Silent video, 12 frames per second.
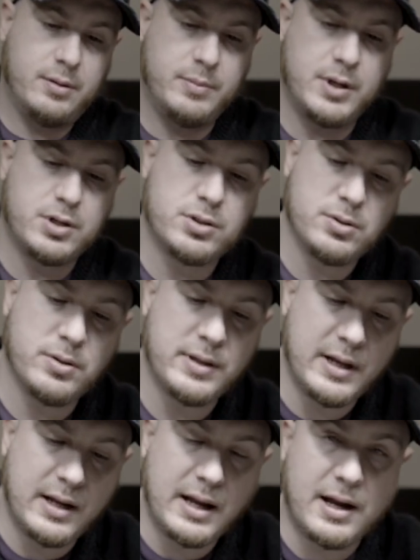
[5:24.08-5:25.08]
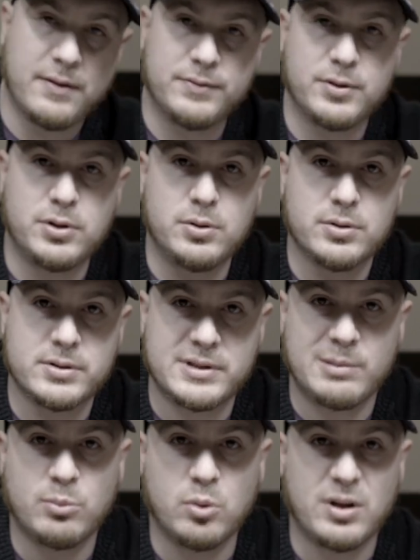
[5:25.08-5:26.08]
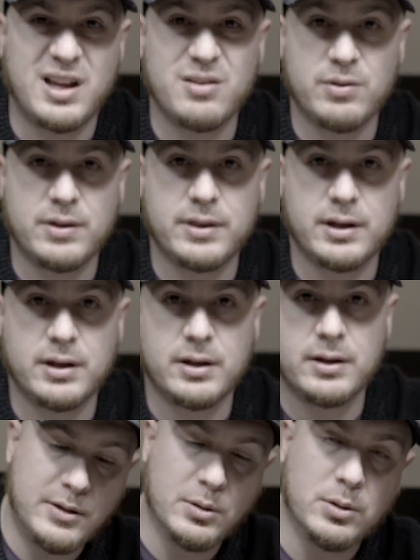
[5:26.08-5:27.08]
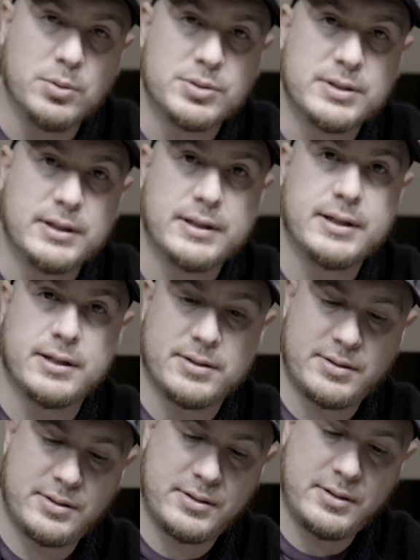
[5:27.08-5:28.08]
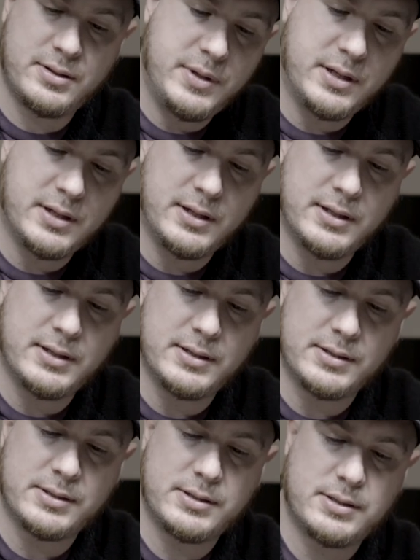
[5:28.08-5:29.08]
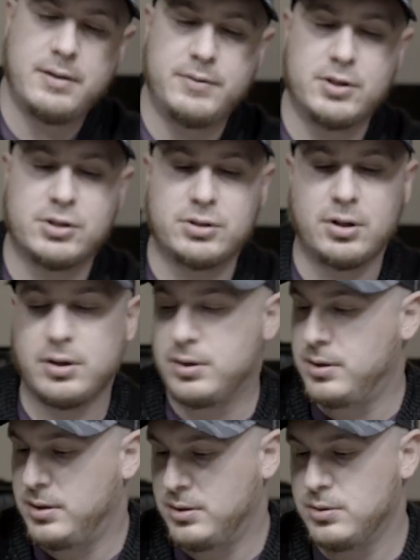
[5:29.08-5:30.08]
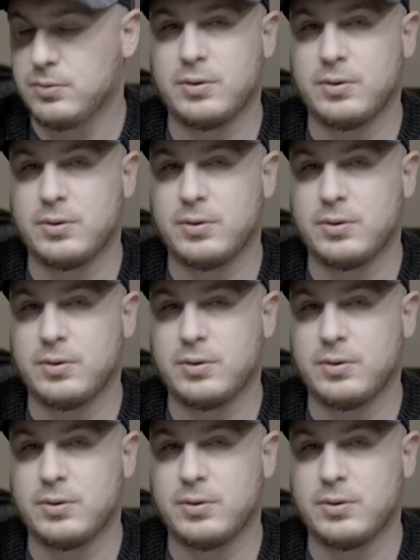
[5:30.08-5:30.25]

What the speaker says: make sure that after you assemble everything, you loosen this, because if you start to